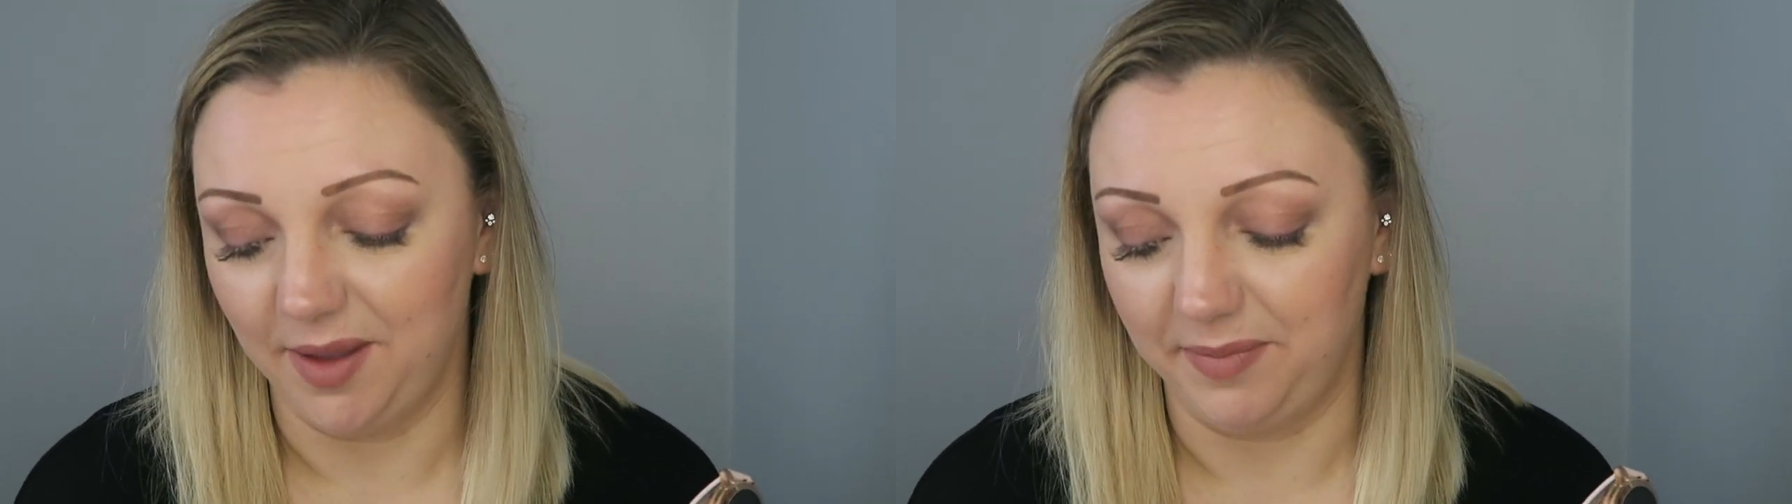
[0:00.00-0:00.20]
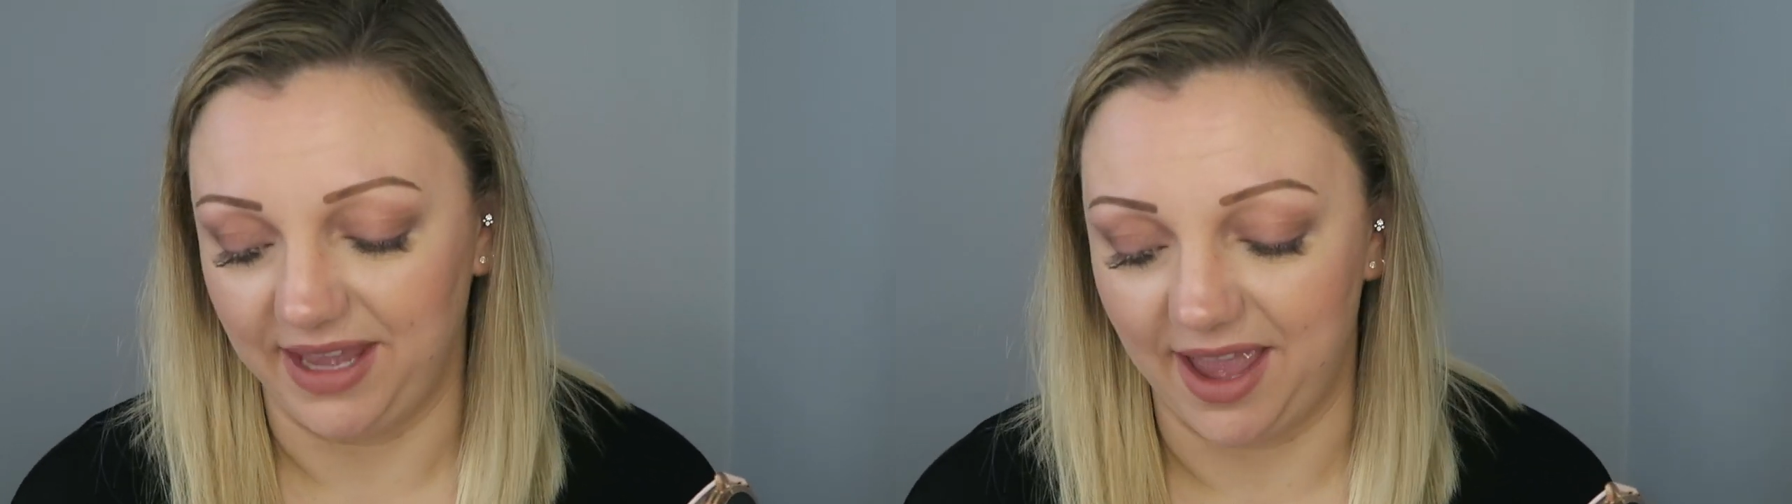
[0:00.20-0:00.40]

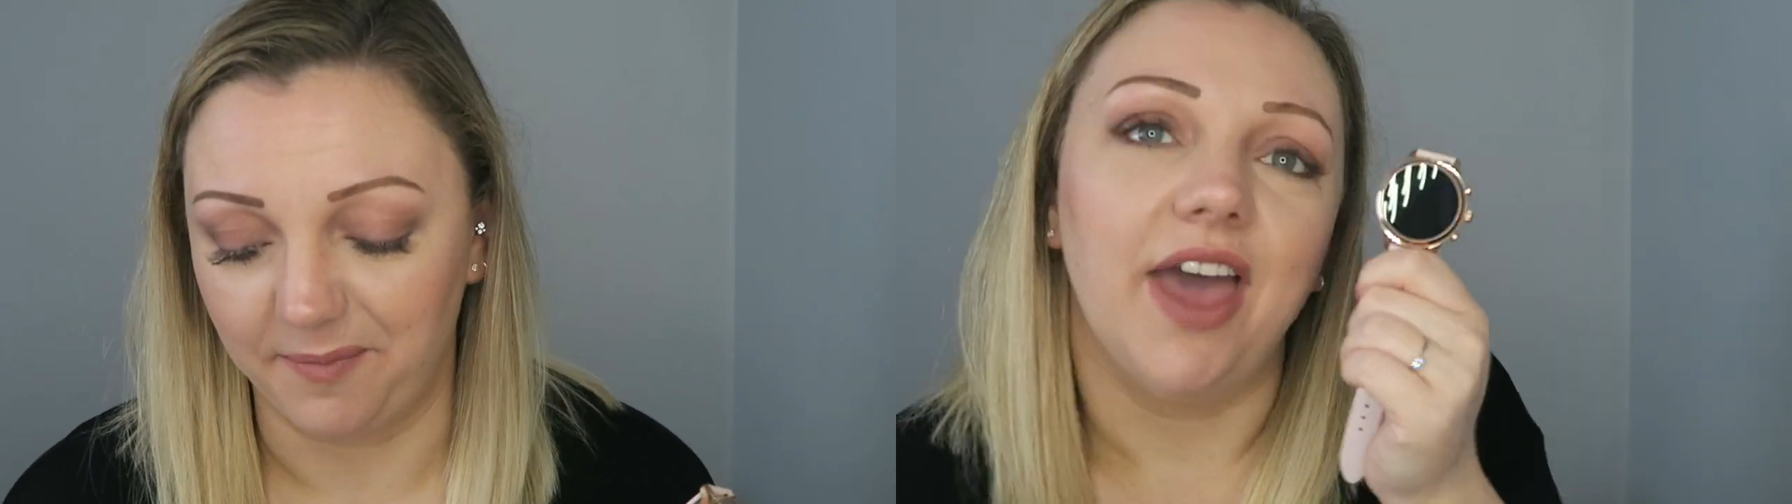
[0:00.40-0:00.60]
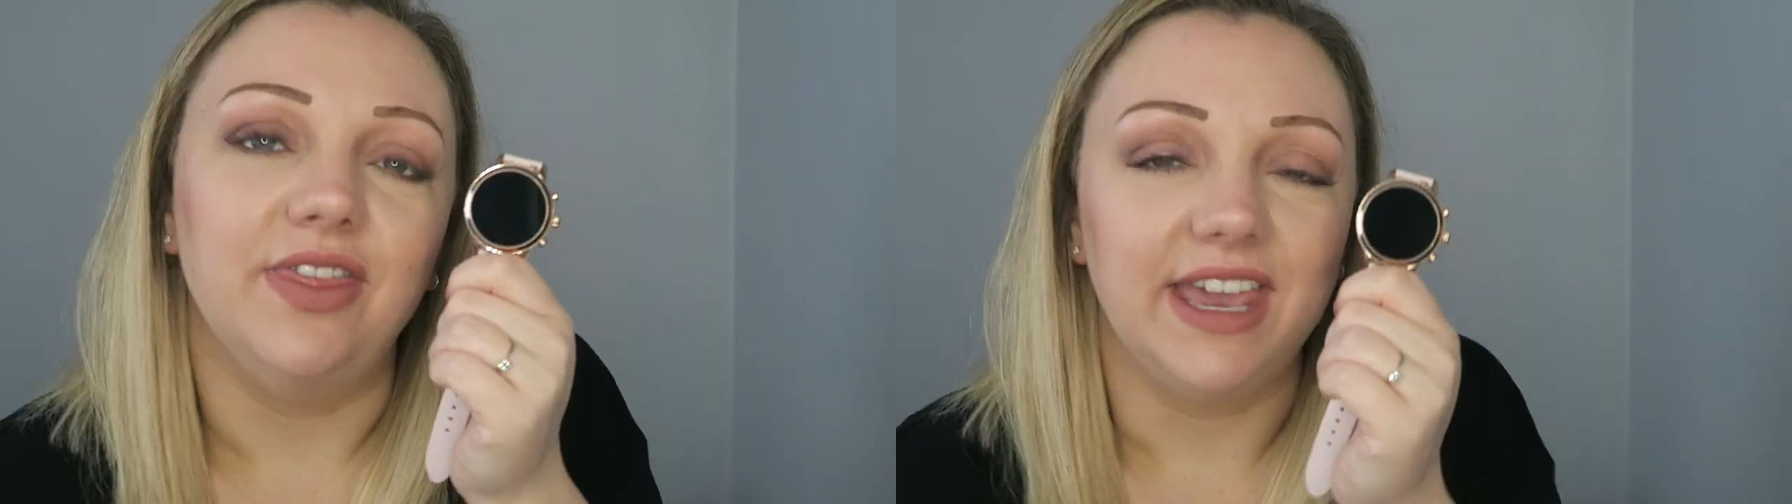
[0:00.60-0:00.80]
But yeah,
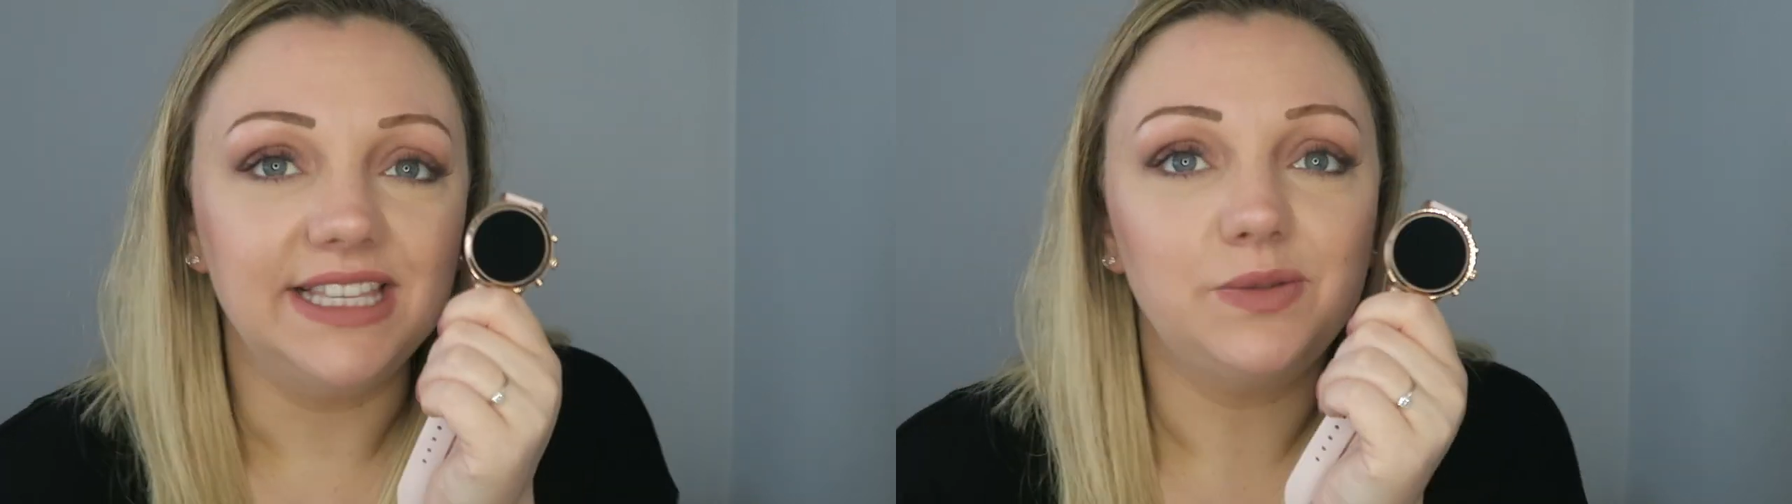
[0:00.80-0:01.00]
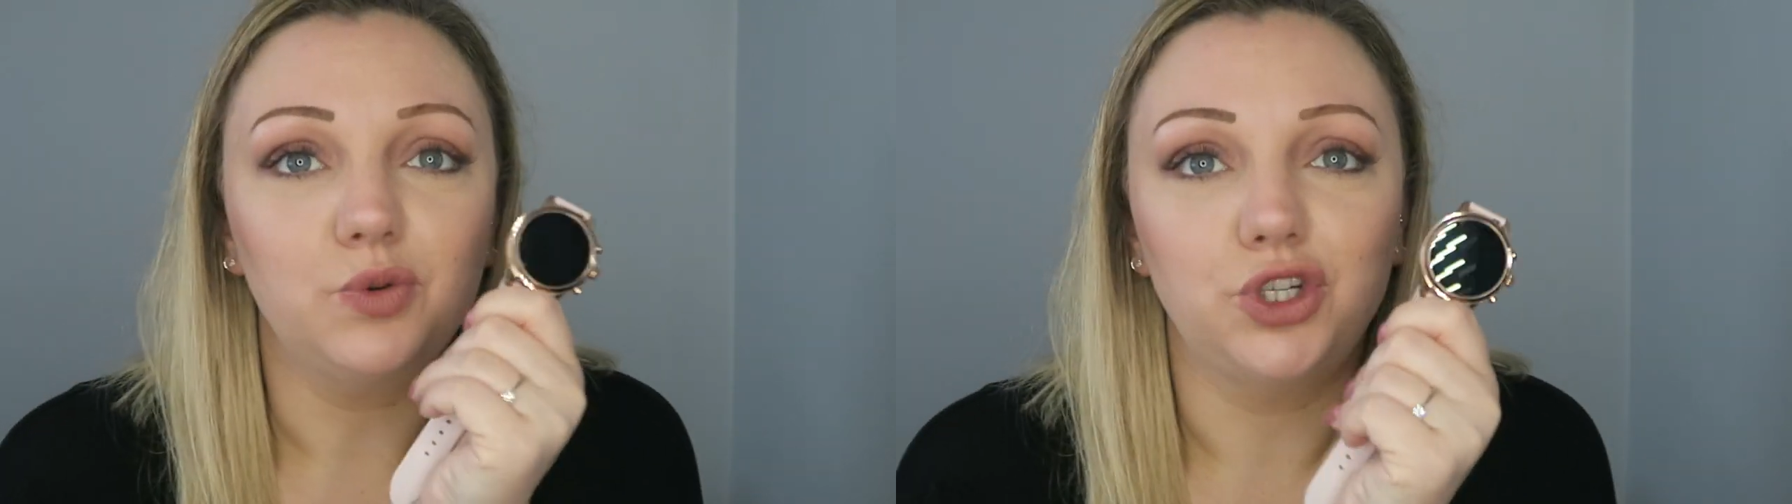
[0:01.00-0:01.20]

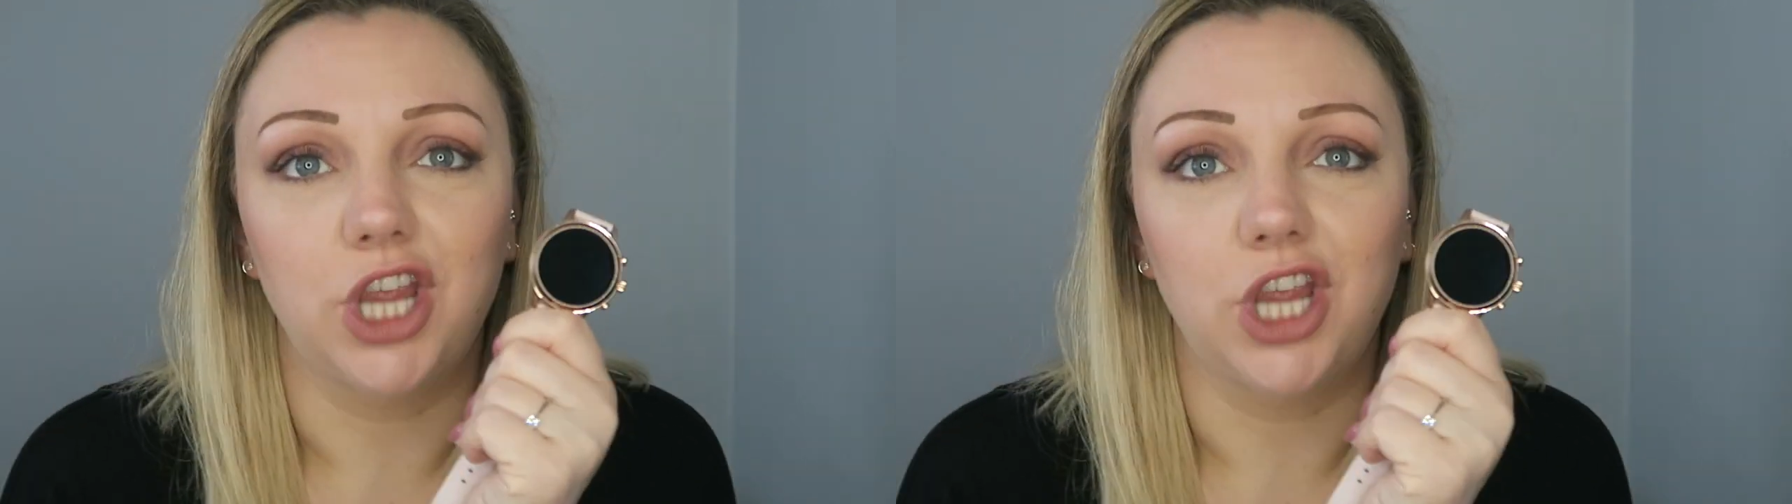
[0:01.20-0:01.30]
this will